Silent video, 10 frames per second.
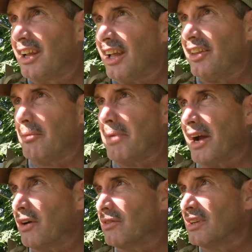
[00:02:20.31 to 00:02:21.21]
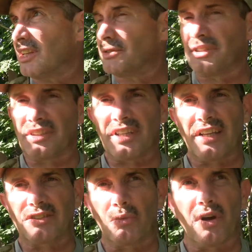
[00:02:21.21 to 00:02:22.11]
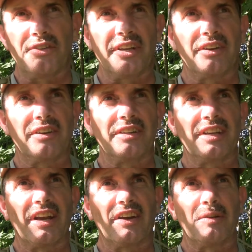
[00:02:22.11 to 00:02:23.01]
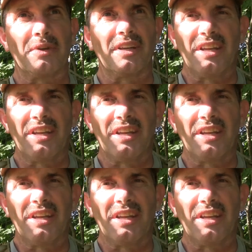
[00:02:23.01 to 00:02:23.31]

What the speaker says: and then back over to this and just count on what deer are in the area. But